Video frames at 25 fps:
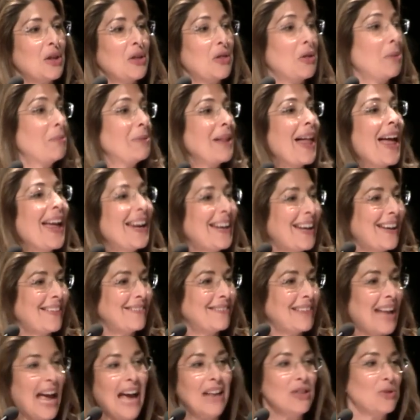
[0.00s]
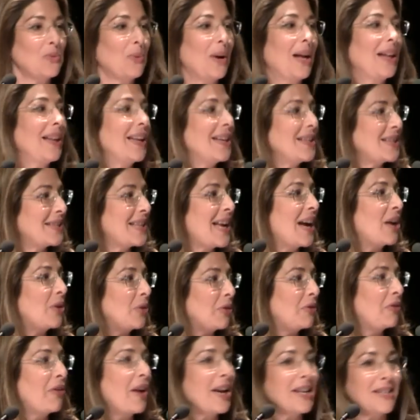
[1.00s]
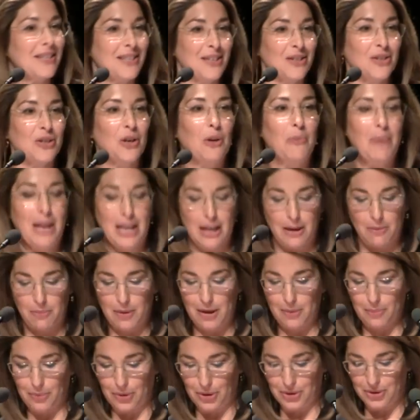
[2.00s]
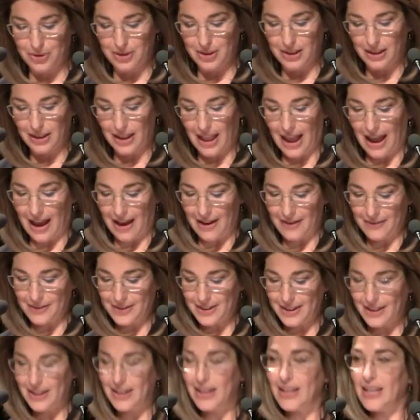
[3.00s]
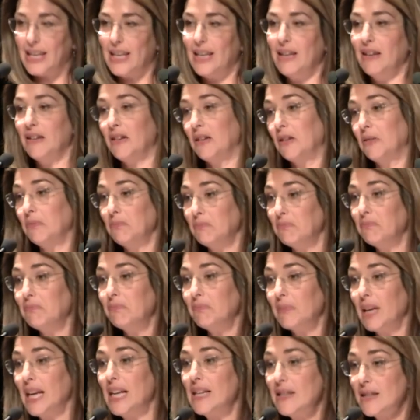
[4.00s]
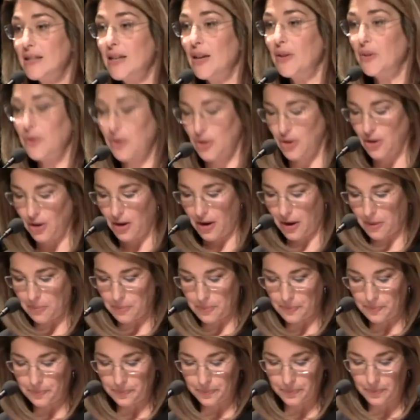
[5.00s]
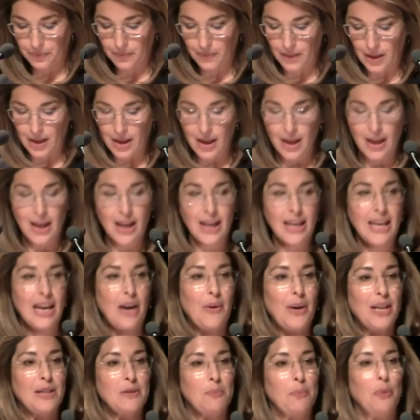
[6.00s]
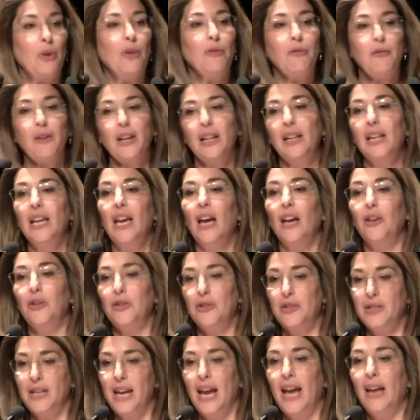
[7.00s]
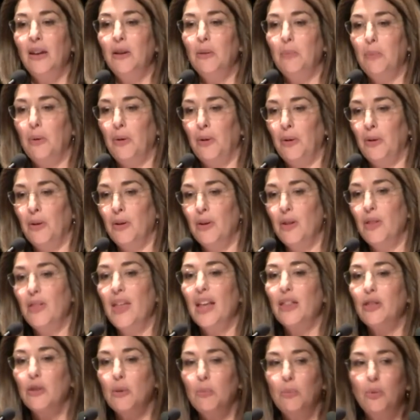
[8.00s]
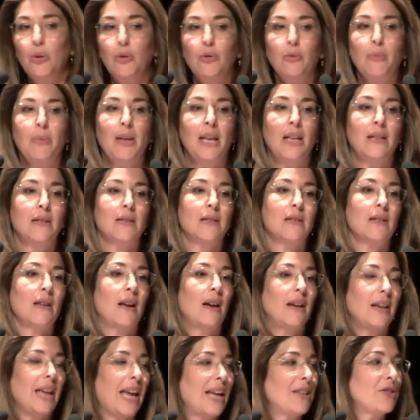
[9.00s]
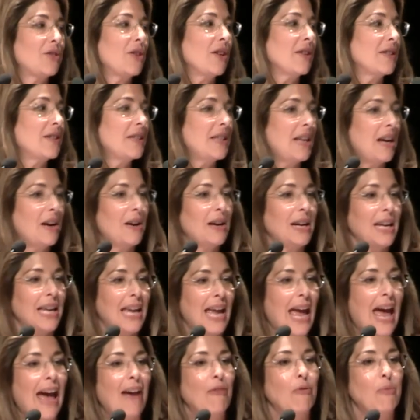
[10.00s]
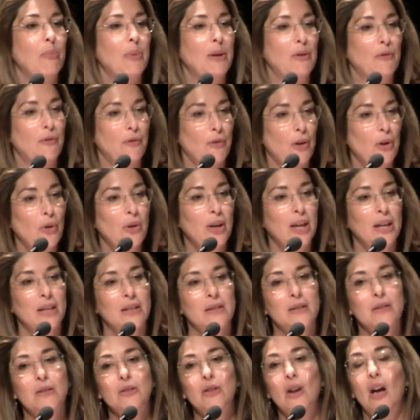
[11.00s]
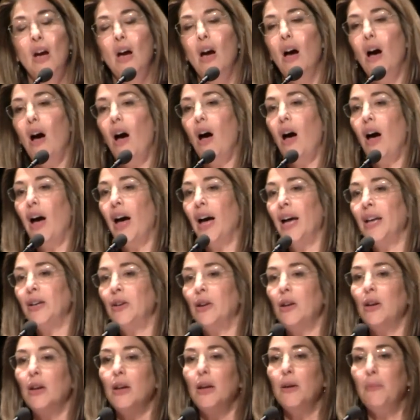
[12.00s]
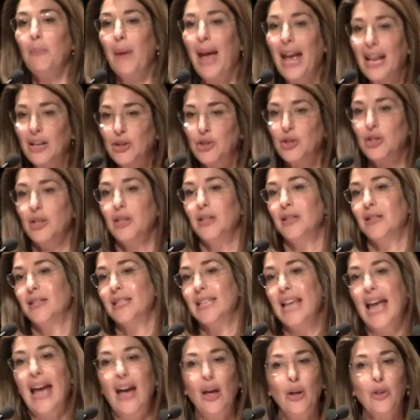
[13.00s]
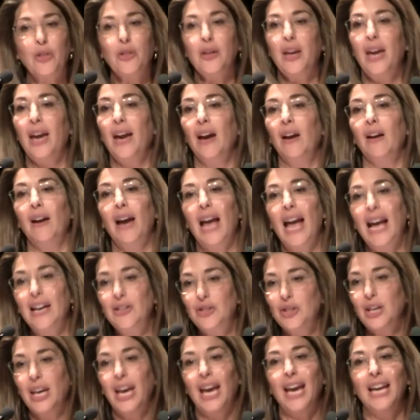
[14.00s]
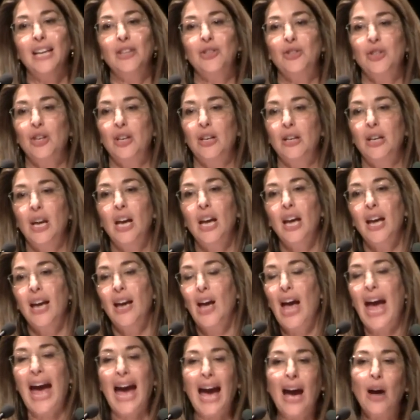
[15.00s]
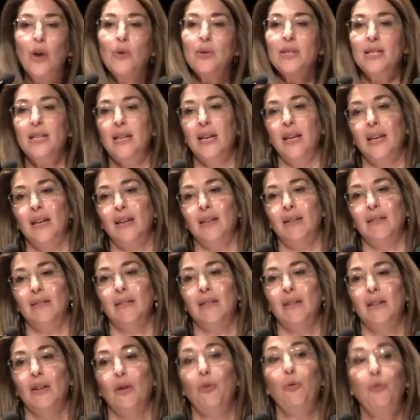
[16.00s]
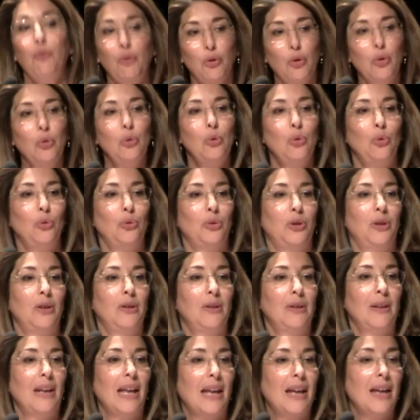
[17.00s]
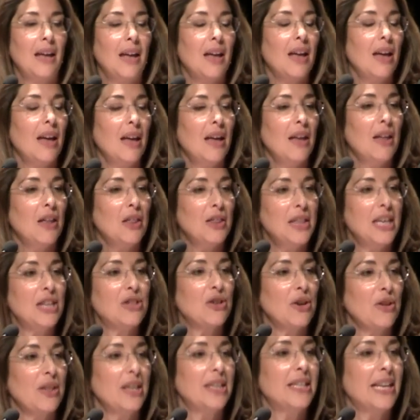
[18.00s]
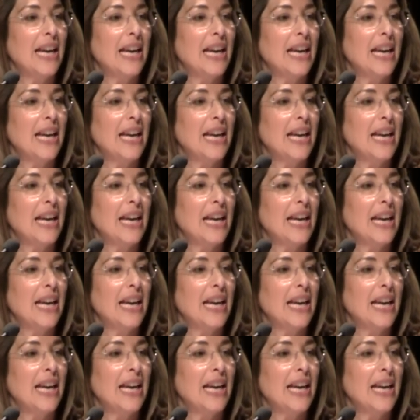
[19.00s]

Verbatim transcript: the planet, as well as sacrifice so many people's lives here in Southern Europe. Now, it's perfectly understandable that the movements against austerity have been focused on pensions, healthcare, education, housing, food, These are the